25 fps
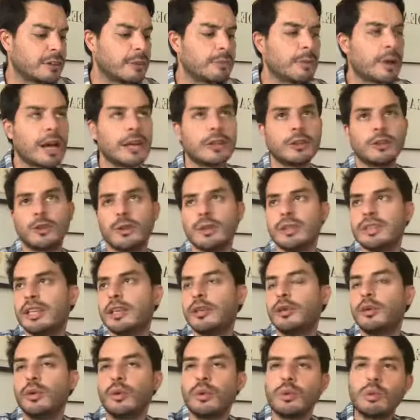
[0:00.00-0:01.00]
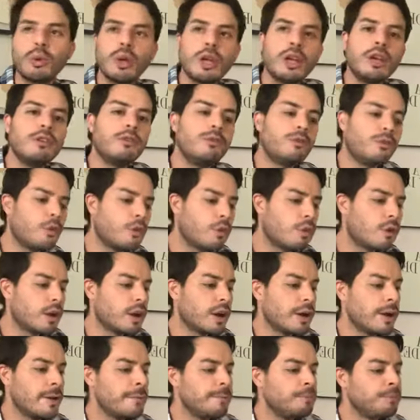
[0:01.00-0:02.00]
Some countries they do 3,
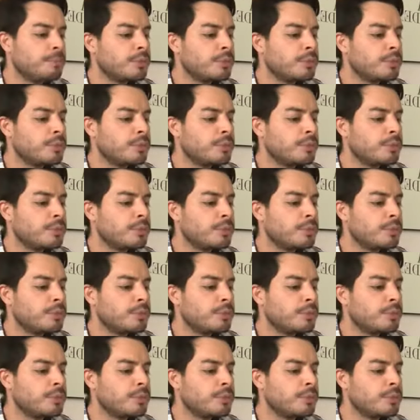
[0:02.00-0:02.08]
4.